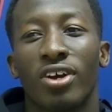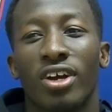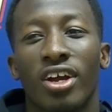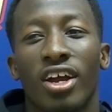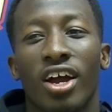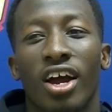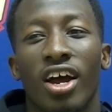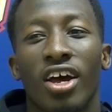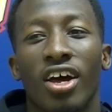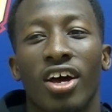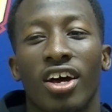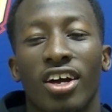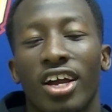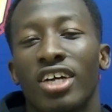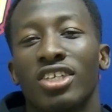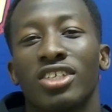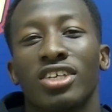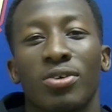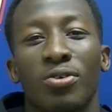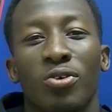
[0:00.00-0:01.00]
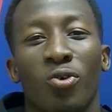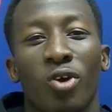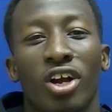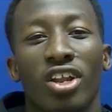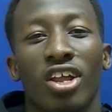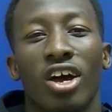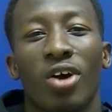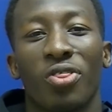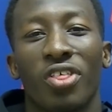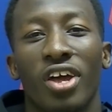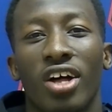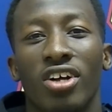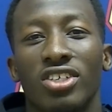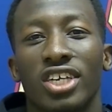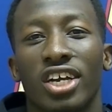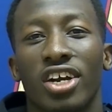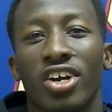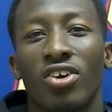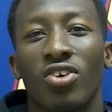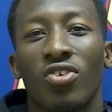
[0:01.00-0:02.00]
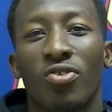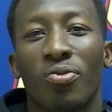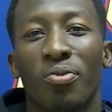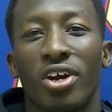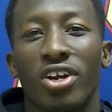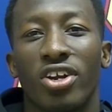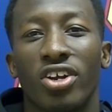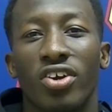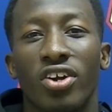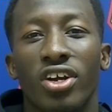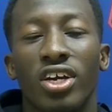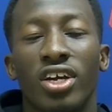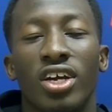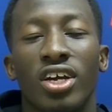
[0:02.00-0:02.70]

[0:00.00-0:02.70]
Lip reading: Got to work a lot with Alex Carroll over my degree,